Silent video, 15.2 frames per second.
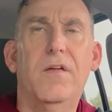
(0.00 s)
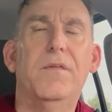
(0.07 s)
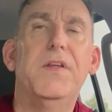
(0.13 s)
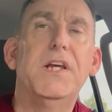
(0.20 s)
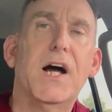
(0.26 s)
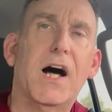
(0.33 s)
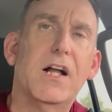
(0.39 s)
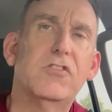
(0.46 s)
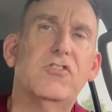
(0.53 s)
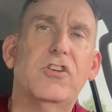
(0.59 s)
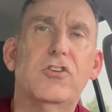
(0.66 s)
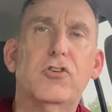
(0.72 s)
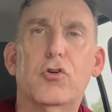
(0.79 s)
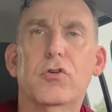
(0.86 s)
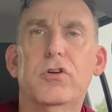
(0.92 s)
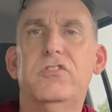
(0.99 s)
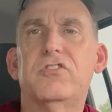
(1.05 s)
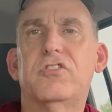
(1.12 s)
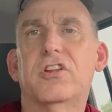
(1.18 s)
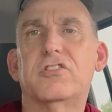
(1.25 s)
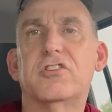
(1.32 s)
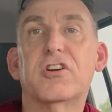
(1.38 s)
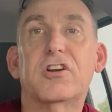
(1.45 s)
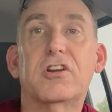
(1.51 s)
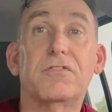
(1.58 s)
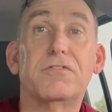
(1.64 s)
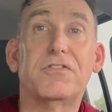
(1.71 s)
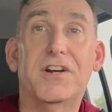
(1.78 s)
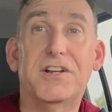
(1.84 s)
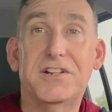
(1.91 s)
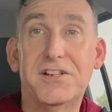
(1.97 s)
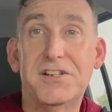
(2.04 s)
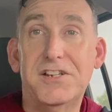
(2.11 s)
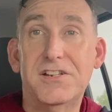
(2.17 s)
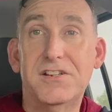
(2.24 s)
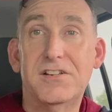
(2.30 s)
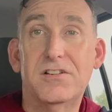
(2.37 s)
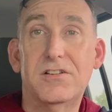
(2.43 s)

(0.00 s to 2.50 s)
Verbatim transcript: the odds increase that they're going to finally